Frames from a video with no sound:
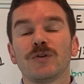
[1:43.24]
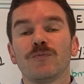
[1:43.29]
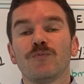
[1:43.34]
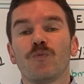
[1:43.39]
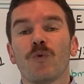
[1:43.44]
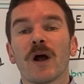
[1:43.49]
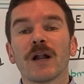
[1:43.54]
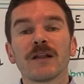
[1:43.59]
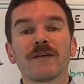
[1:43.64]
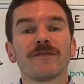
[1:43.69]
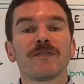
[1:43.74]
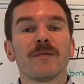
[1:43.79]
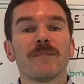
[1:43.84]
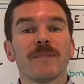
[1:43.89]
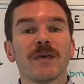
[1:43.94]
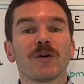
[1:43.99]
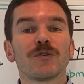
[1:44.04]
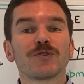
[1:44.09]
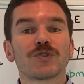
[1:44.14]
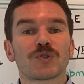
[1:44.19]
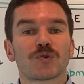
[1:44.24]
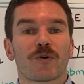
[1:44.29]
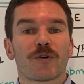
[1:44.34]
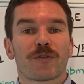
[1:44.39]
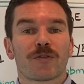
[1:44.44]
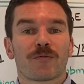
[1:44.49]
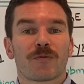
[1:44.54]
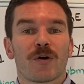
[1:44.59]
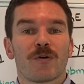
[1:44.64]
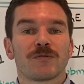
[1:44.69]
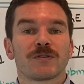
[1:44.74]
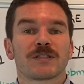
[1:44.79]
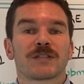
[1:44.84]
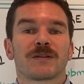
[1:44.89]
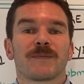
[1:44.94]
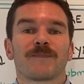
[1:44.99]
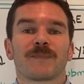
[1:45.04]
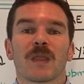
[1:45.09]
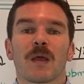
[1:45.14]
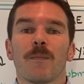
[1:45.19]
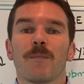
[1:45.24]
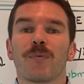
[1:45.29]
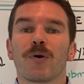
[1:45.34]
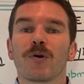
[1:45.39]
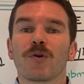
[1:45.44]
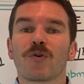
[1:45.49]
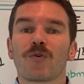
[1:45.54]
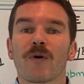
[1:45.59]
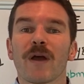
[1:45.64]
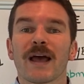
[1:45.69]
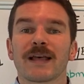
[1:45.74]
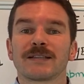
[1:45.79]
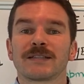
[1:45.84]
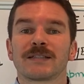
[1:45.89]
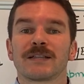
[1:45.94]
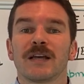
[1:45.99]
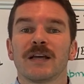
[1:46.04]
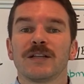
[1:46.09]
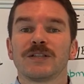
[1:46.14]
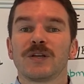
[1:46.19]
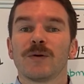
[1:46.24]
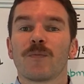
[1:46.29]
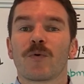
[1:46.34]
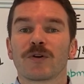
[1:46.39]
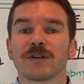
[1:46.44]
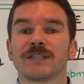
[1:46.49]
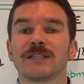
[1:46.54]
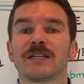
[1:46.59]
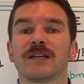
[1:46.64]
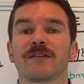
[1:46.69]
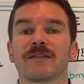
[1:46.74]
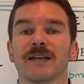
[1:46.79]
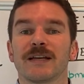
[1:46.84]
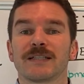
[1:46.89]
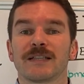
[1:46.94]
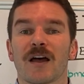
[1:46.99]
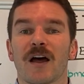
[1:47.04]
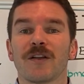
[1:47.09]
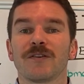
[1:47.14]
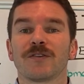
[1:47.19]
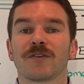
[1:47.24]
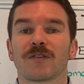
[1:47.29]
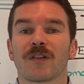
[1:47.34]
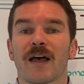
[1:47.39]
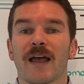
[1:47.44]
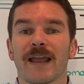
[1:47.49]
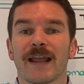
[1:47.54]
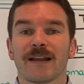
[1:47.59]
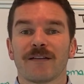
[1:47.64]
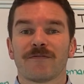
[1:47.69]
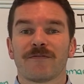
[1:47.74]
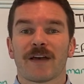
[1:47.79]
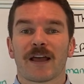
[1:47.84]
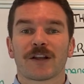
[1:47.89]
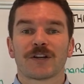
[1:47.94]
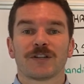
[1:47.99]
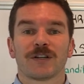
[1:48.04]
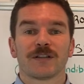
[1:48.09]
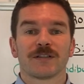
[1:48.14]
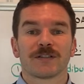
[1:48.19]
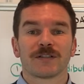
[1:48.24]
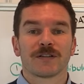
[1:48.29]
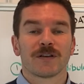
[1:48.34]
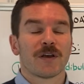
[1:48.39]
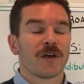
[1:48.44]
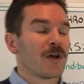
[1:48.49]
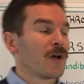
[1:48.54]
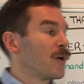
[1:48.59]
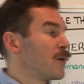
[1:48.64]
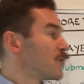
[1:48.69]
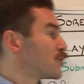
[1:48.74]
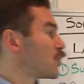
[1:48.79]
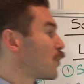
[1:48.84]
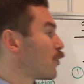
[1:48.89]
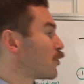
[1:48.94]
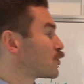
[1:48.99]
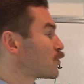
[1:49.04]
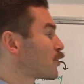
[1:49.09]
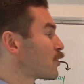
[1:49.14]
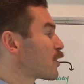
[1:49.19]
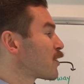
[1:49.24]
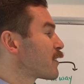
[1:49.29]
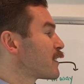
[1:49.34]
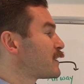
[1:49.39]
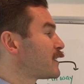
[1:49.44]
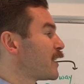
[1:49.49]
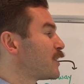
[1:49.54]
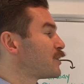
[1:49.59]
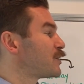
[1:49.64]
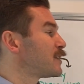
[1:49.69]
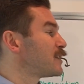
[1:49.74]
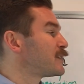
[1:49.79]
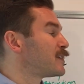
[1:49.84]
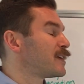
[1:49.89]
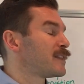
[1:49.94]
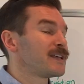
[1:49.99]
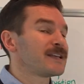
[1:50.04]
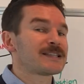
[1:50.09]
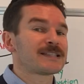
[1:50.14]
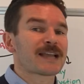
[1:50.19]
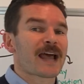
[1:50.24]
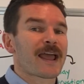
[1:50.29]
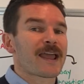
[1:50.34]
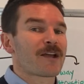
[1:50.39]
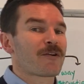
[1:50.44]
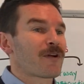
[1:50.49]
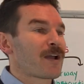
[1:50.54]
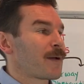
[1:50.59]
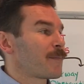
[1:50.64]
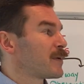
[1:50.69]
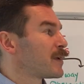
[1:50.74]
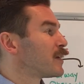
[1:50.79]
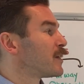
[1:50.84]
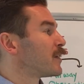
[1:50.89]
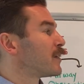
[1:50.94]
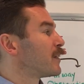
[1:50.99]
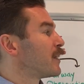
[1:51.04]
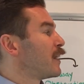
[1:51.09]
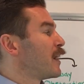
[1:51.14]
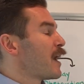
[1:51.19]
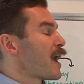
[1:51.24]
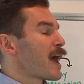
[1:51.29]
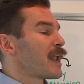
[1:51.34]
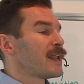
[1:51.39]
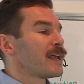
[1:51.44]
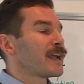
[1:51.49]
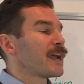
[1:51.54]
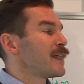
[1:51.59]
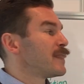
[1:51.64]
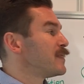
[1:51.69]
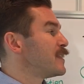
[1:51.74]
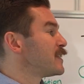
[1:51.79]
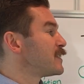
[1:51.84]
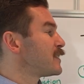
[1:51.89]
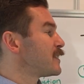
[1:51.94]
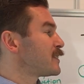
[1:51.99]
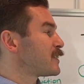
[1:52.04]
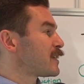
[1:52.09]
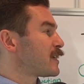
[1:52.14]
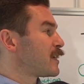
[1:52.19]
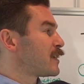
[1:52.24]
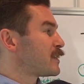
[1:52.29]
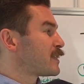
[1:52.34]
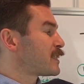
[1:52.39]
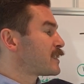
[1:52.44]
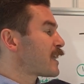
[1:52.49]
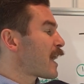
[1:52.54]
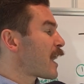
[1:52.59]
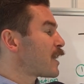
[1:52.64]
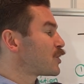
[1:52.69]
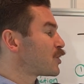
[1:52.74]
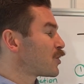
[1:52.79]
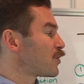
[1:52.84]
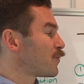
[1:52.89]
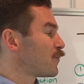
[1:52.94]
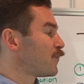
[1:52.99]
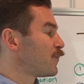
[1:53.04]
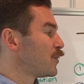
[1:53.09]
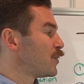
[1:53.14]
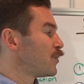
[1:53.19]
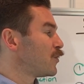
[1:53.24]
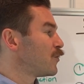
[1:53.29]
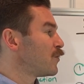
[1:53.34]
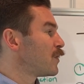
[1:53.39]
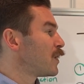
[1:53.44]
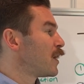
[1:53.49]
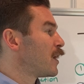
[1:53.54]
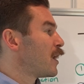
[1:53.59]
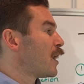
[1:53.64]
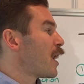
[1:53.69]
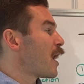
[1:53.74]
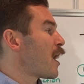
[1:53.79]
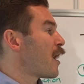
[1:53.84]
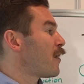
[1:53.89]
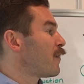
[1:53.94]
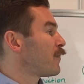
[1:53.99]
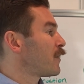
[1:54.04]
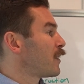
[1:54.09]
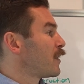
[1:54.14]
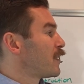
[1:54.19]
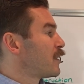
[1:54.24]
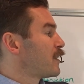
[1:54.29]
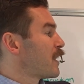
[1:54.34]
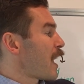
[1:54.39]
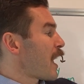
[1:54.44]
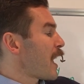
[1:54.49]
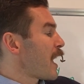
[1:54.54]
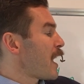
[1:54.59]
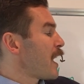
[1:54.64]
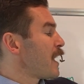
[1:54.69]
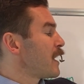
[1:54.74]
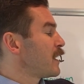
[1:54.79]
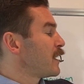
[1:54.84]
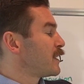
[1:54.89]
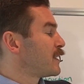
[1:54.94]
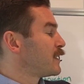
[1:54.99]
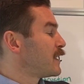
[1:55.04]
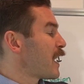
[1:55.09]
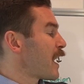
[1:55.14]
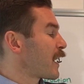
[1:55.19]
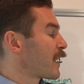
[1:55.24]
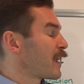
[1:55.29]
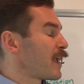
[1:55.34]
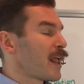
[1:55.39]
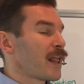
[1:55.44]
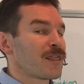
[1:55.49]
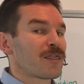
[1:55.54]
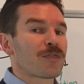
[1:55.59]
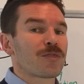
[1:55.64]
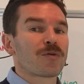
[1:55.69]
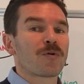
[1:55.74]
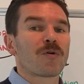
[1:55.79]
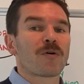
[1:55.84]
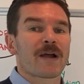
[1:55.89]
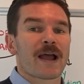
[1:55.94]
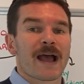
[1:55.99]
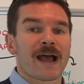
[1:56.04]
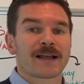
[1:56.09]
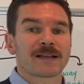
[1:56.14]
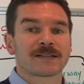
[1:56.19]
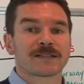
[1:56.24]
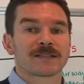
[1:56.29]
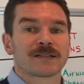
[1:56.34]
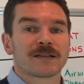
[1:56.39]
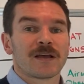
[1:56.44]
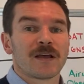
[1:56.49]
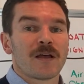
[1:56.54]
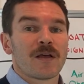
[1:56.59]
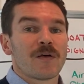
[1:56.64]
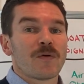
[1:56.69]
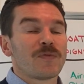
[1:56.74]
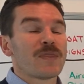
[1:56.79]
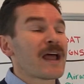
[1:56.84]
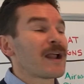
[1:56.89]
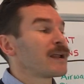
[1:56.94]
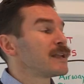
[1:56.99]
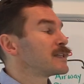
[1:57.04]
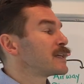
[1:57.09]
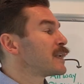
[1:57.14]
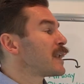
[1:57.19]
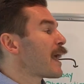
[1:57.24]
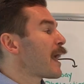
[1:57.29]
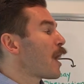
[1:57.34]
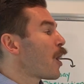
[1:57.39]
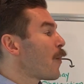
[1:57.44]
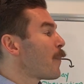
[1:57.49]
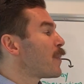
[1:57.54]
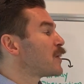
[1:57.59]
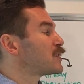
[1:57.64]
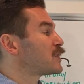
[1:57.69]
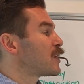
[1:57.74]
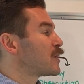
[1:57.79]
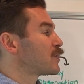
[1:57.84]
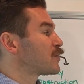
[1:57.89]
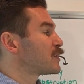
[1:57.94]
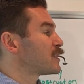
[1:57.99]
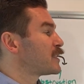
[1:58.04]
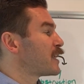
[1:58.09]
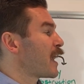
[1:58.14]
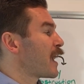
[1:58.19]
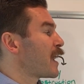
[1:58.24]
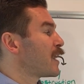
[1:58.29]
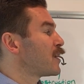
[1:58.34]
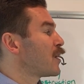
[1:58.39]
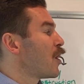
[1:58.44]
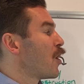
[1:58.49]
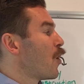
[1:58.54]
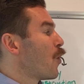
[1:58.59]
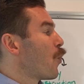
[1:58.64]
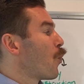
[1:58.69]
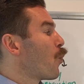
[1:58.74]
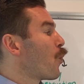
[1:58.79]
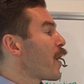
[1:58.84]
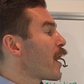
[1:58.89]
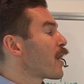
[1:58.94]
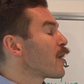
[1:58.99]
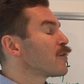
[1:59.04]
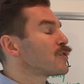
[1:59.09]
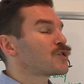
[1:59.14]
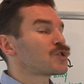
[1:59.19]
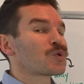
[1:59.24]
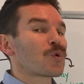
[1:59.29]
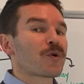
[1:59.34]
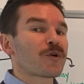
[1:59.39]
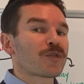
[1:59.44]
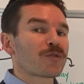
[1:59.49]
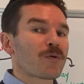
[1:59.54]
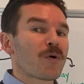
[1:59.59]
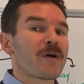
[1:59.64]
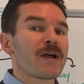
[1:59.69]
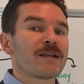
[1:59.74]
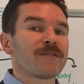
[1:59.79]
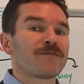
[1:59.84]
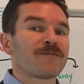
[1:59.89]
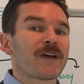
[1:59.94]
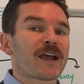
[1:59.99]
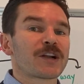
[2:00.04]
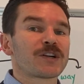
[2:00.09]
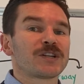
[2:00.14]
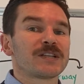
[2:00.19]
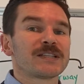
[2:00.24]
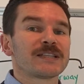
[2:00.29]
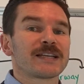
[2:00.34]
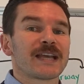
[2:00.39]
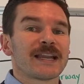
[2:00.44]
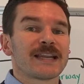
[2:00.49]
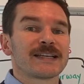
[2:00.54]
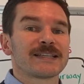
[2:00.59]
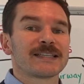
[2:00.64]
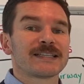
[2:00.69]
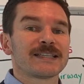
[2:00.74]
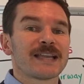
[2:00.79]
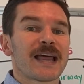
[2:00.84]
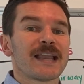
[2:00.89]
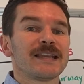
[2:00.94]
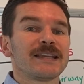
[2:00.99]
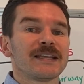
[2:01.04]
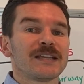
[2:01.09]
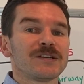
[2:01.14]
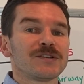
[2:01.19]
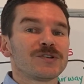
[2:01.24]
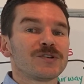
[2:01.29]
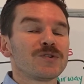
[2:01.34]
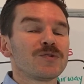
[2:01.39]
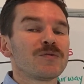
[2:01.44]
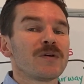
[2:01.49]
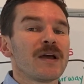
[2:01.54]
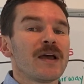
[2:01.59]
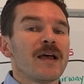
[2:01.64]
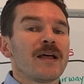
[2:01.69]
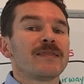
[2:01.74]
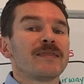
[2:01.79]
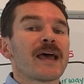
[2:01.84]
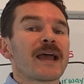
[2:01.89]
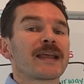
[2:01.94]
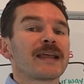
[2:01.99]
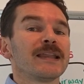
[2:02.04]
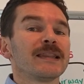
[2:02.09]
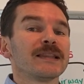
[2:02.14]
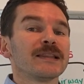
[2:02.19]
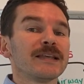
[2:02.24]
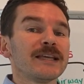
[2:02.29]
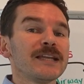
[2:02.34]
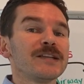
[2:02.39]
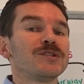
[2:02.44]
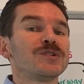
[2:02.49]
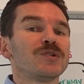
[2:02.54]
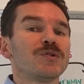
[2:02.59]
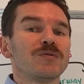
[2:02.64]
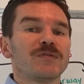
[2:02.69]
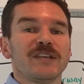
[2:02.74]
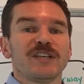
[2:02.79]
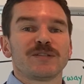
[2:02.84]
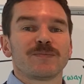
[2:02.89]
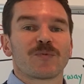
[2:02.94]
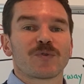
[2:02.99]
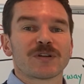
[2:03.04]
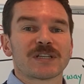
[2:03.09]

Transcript: run-of-the-mill sore throats progress to more serious underlying infections. So we'll turn our attention to this diagram here. And again, this is a sagittal view of the head, neck, and thorax that is going to help us understand where sore throat infections can extend into that can lead to these more